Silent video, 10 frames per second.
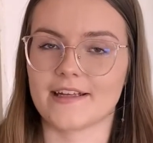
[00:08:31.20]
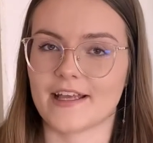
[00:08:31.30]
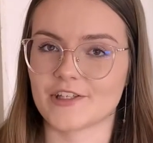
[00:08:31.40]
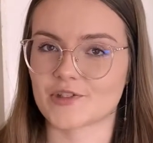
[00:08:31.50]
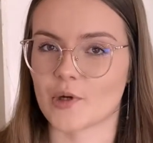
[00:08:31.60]

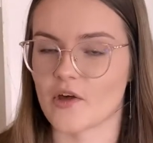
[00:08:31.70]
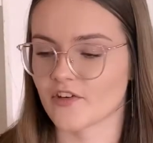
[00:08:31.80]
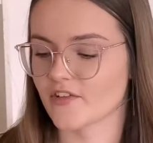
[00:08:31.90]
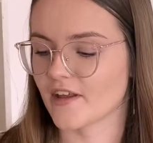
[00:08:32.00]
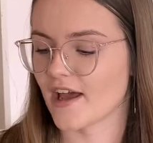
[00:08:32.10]
Asian
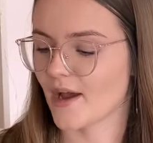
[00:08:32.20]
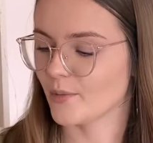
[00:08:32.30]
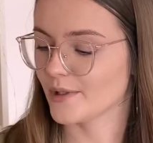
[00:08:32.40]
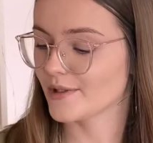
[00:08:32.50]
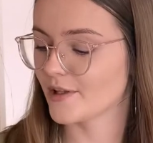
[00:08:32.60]
author that I
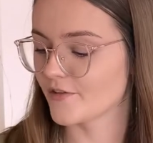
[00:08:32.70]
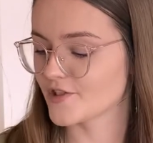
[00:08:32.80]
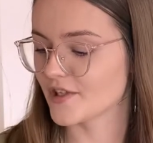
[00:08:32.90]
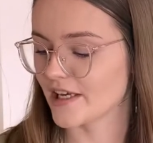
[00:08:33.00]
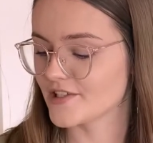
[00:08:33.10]
would love
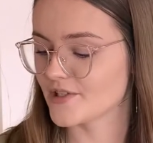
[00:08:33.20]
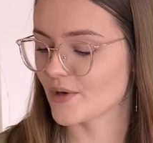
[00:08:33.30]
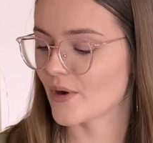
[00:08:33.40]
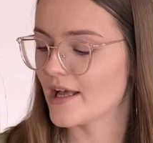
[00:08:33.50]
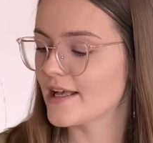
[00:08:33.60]
to get to